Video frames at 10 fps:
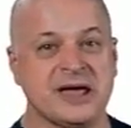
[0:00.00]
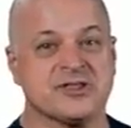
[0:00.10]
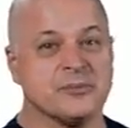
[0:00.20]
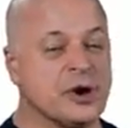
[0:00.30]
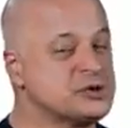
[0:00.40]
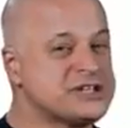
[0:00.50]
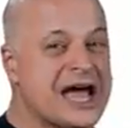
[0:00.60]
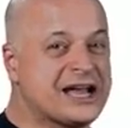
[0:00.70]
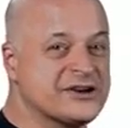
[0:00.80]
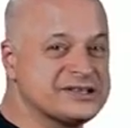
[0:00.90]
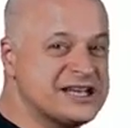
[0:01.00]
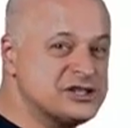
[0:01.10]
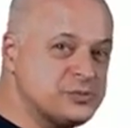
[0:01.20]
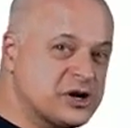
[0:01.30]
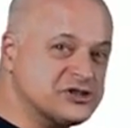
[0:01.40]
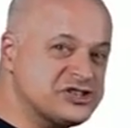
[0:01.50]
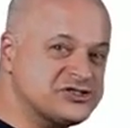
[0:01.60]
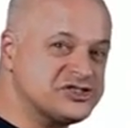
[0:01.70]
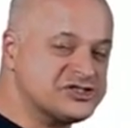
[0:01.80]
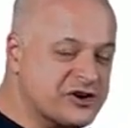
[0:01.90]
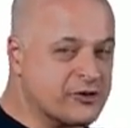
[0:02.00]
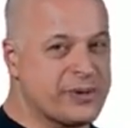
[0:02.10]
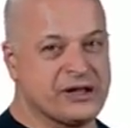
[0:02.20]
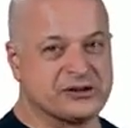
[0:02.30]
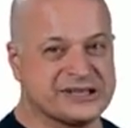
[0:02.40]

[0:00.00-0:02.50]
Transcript: The most accurate test, because it's a cerebellar